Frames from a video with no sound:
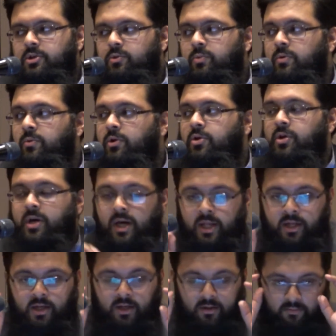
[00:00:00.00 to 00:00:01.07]
So we will
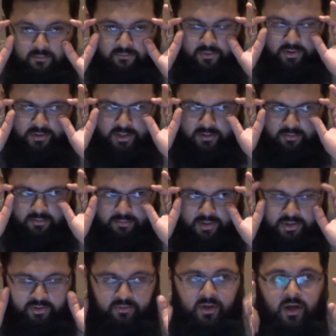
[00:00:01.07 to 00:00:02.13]
look at, for example,
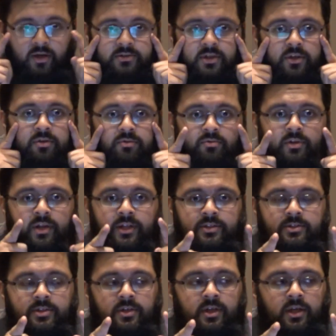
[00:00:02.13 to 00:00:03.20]
Masjid al-Aqsa through the
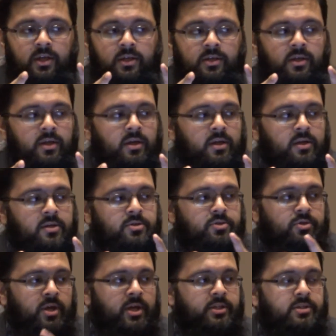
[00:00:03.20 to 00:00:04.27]
lens today.
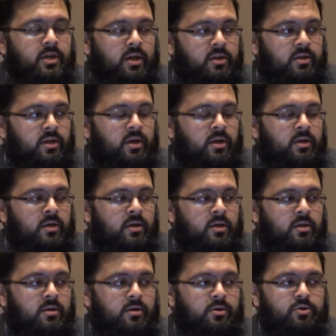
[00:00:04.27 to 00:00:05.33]
Today it's under
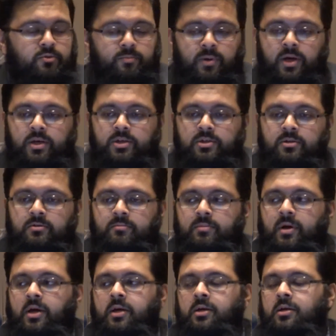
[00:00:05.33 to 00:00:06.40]

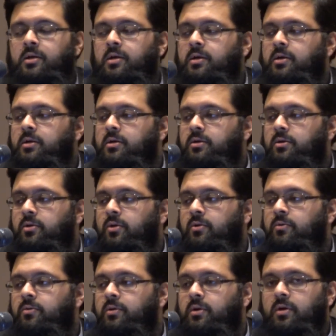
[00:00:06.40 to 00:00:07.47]
occupation by, you
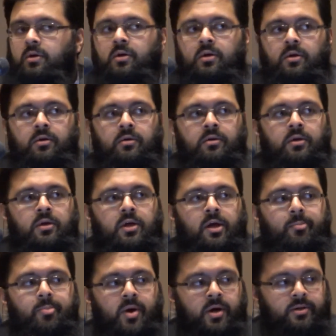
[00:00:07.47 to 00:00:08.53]
know,
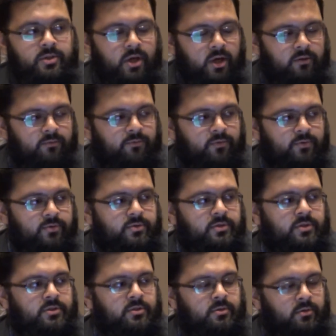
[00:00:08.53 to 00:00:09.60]
apartheid
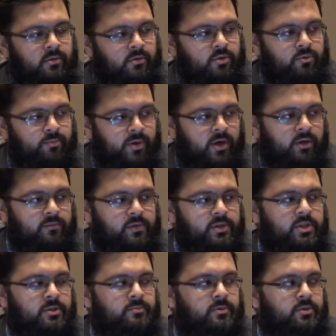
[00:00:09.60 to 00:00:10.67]
forces or occupying
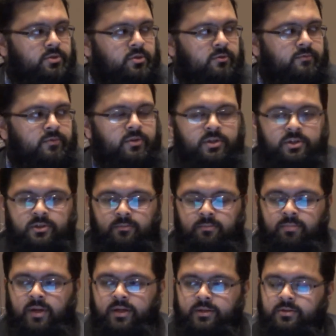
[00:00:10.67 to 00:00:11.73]
regimes and so forth.
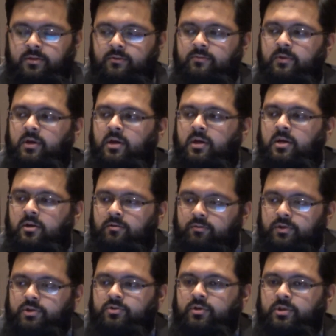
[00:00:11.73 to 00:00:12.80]
It's a place of
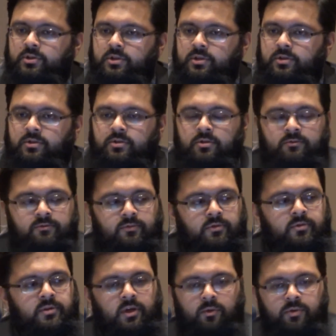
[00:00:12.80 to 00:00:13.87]
restriction and so
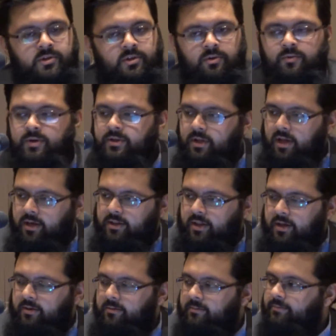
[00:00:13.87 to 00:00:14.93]
forth. It wasn't always
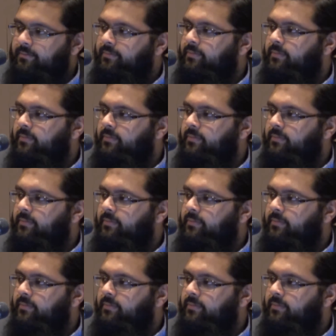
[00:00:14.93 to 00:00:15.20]
like that.